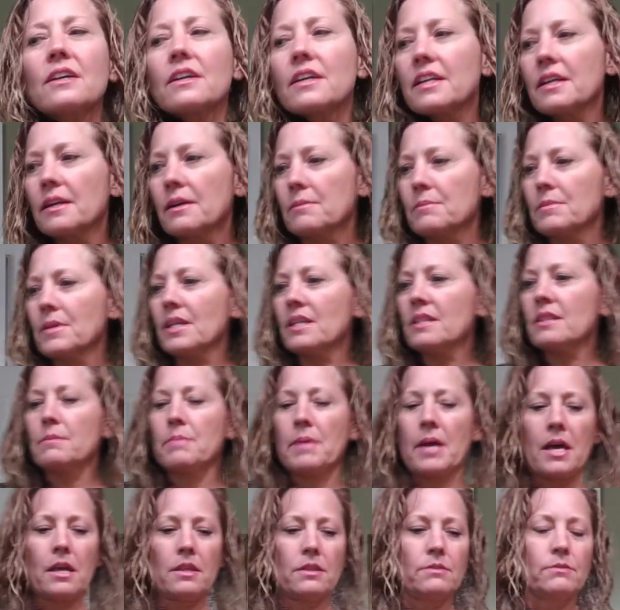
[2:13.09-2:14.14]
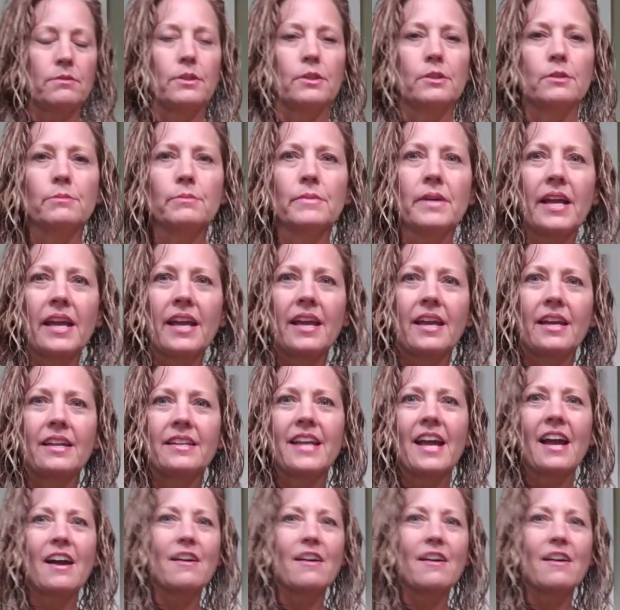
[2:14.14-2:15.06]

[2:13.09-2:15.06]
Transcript: in the bathroom and